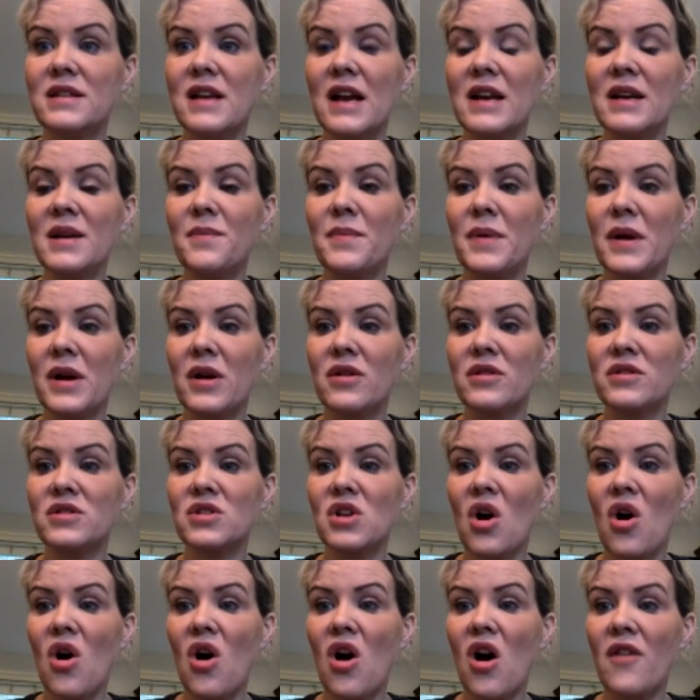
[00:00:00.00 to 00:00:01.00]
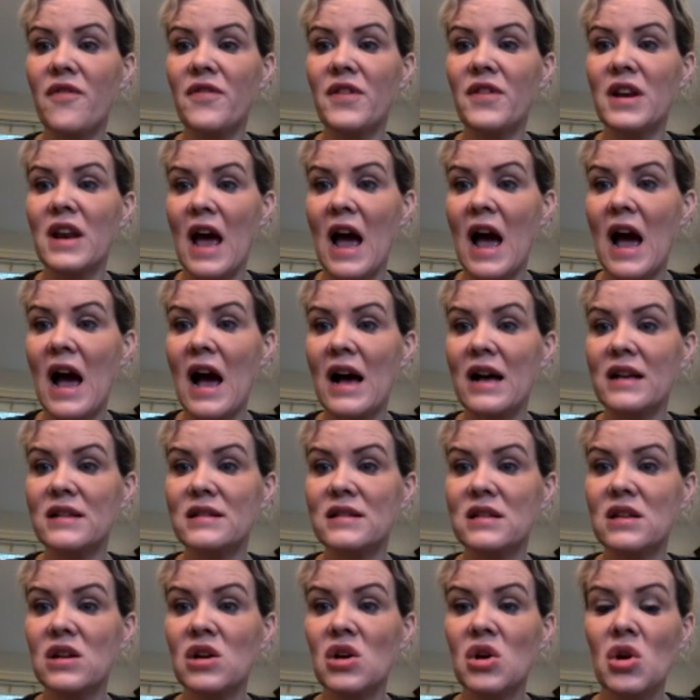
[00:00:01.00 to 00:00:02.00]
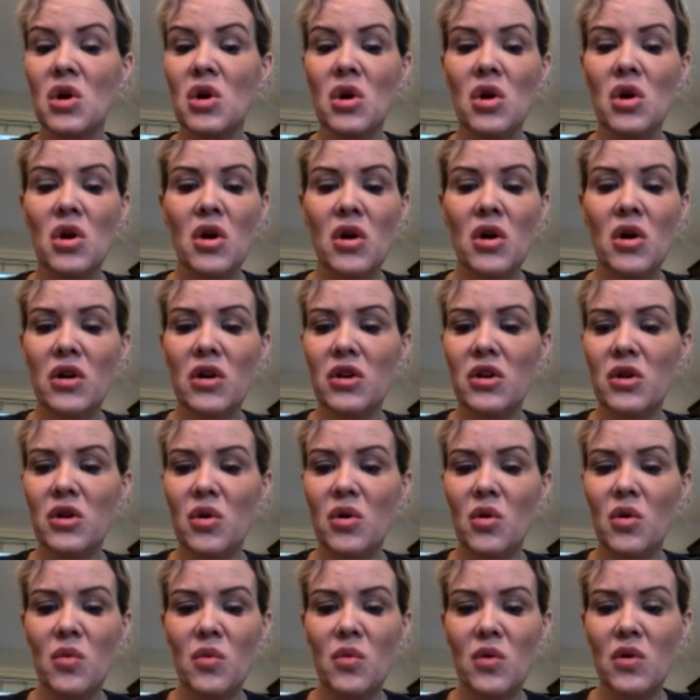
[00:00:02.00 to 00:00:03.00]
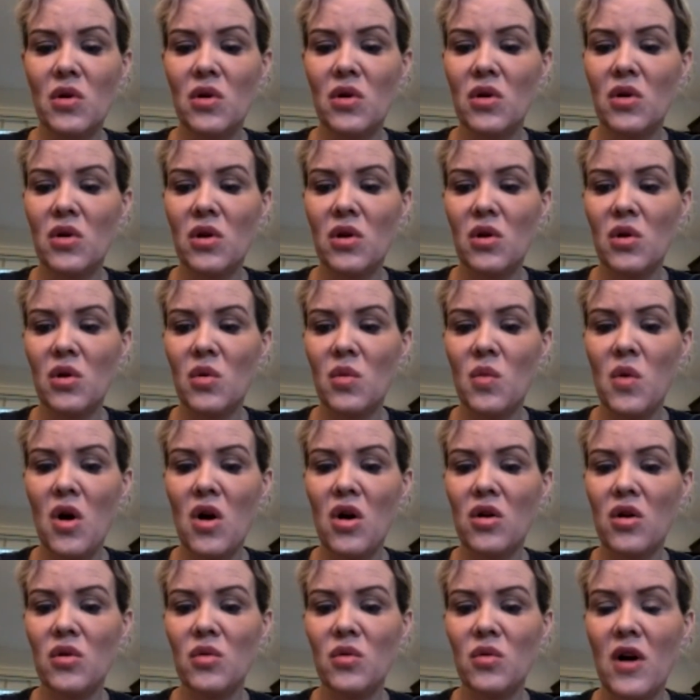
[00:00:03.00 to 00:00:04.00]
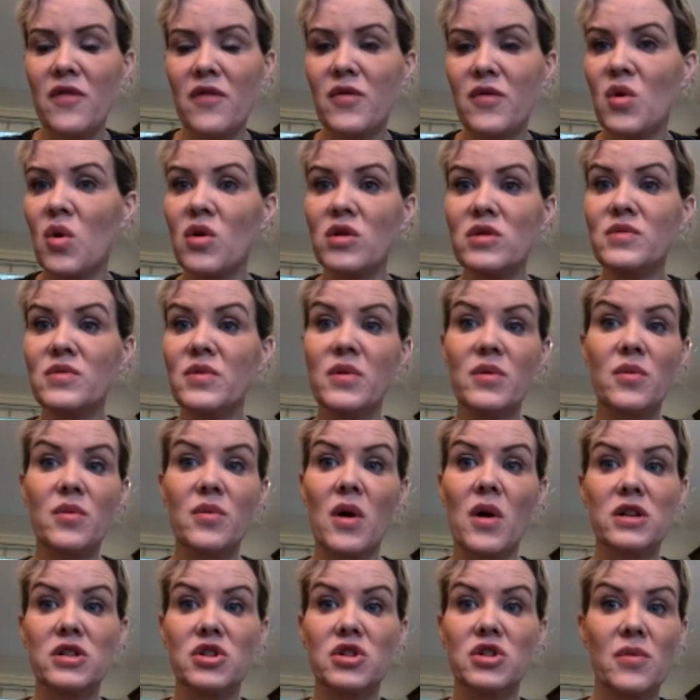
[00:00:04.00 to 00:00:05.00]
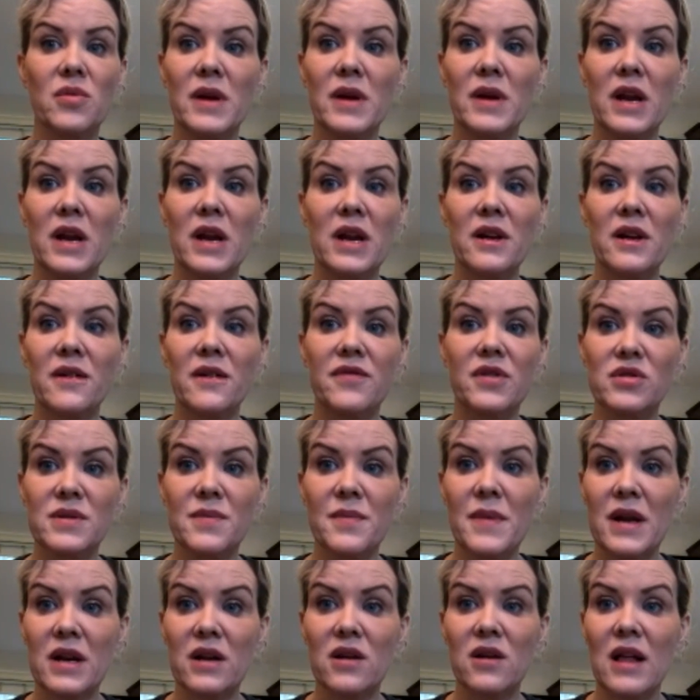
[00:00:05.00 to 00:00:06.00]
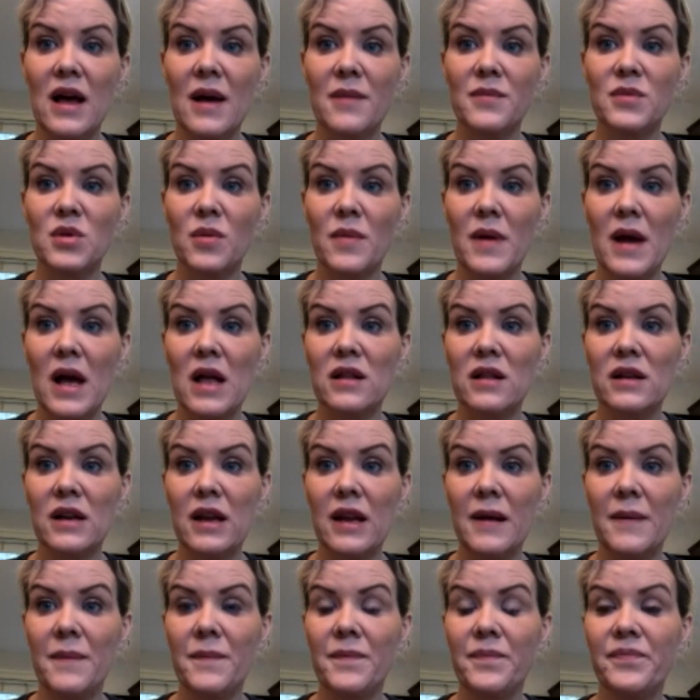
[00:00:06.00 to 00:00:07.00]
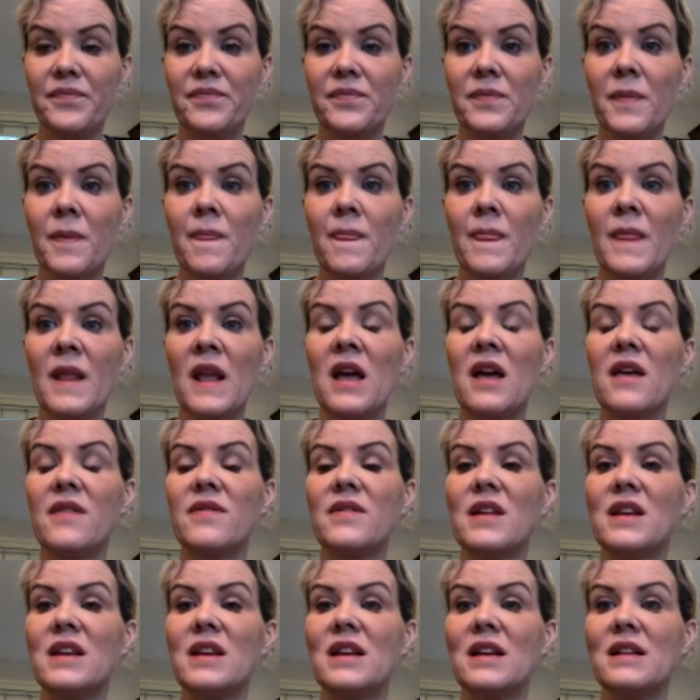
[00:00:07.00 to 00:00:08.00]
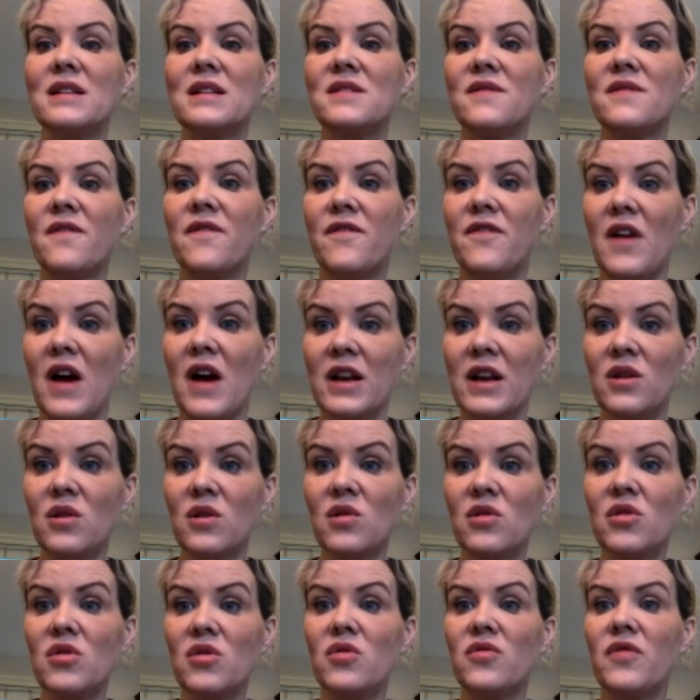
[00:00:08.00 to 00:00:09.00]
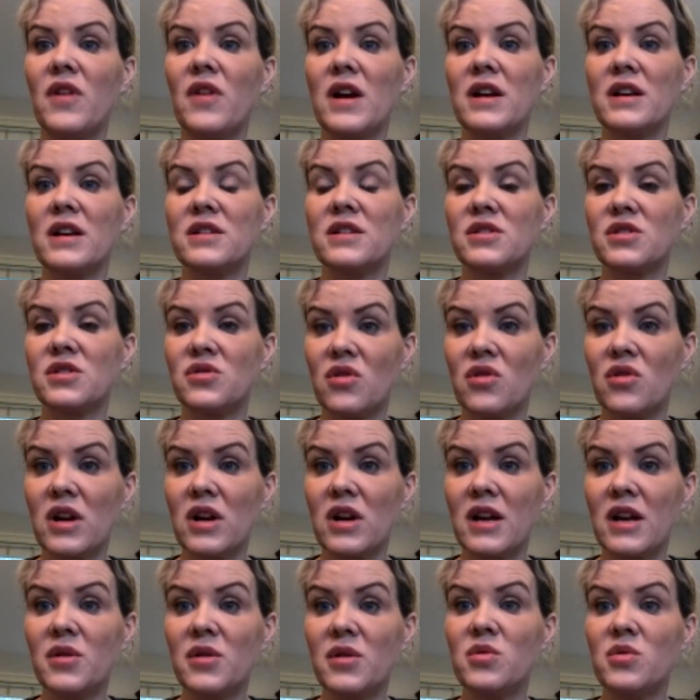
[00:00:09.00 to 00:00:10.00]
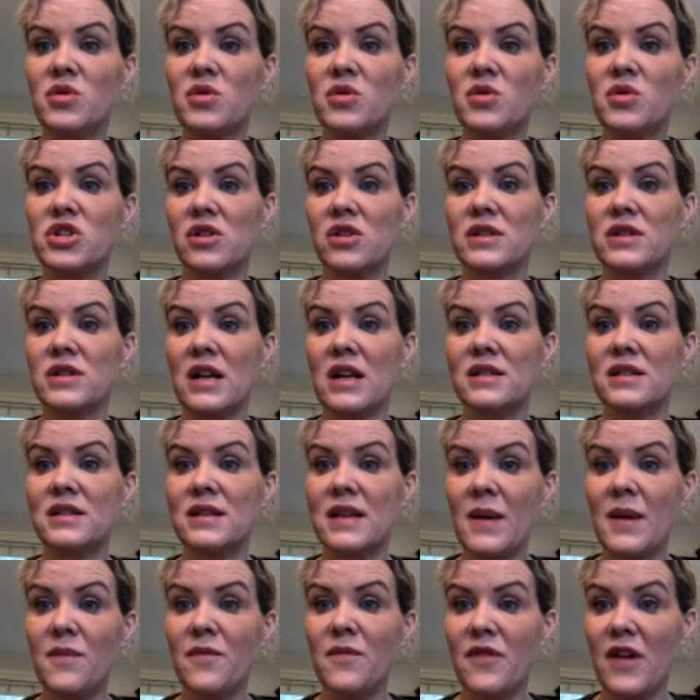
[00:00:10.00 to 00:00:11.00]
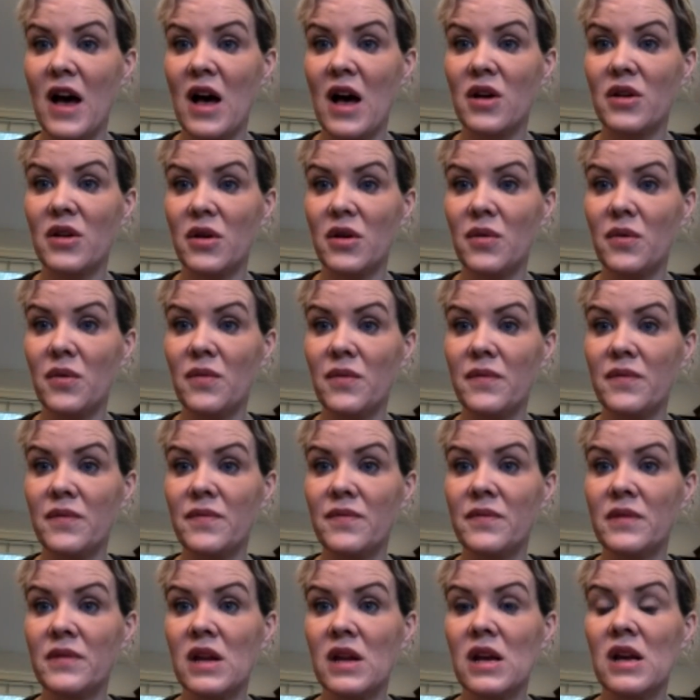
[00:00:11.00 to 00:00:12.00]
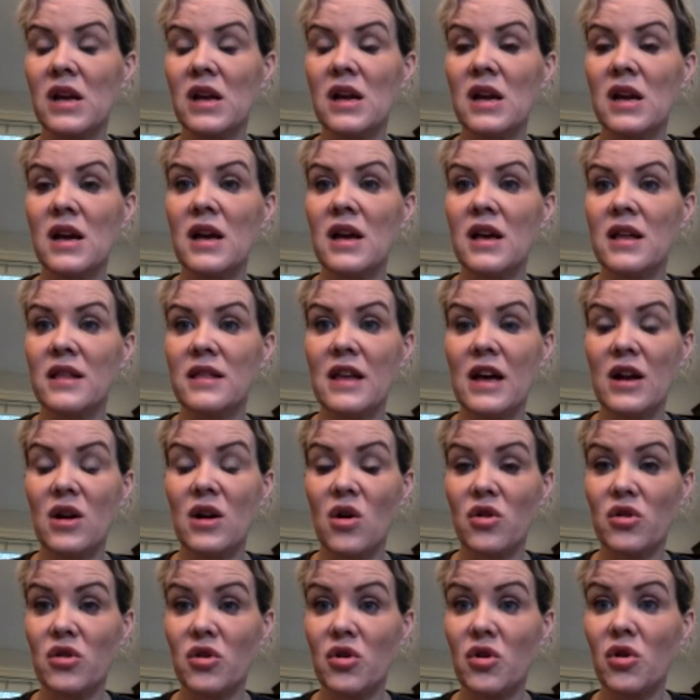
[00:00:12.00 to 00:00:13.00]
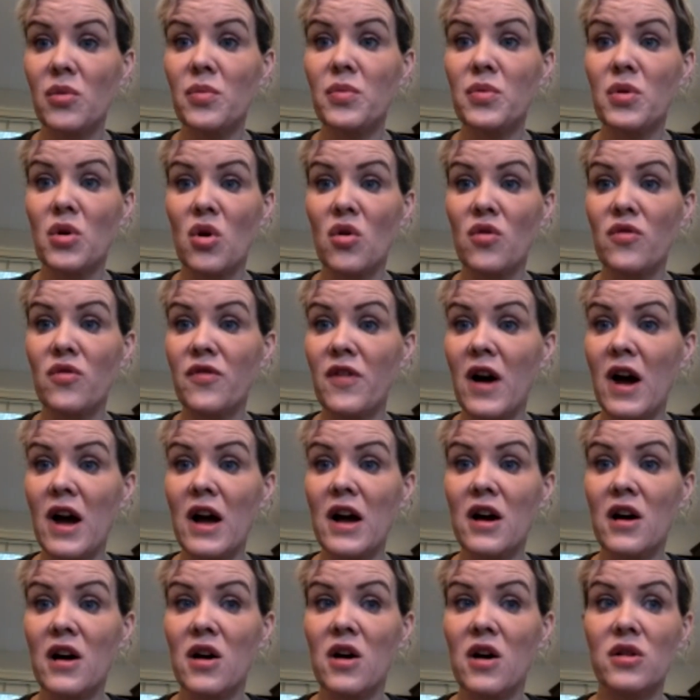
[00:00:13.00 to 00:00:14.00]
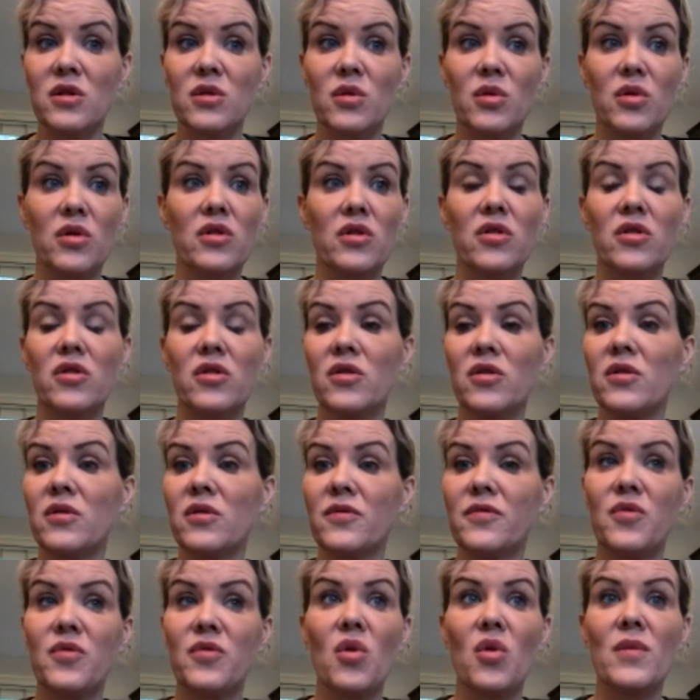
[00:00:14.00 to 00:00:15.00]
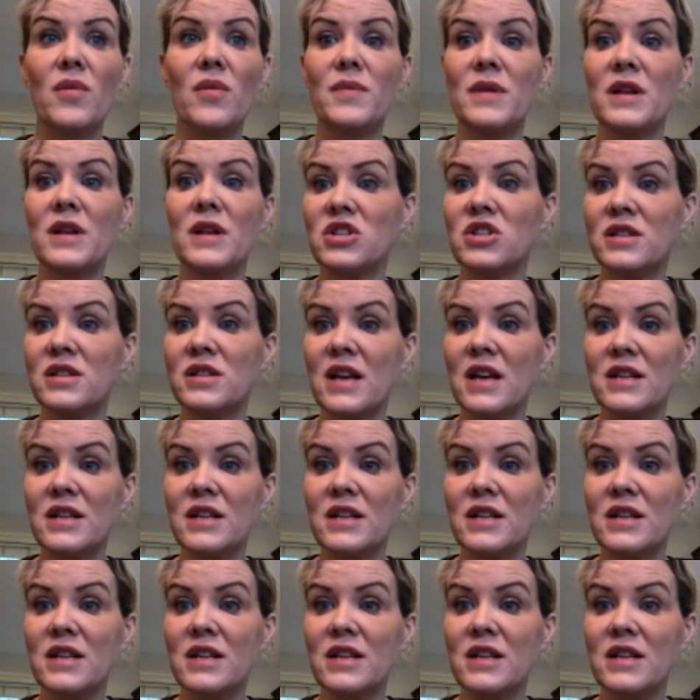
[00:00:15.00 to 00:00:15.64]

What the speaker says: intended parents often ask, you know, well, of course we would want to terminate if there's a medical abnormality. Then it is vital you find a surrogate who shares that same value, that on her profile or her form that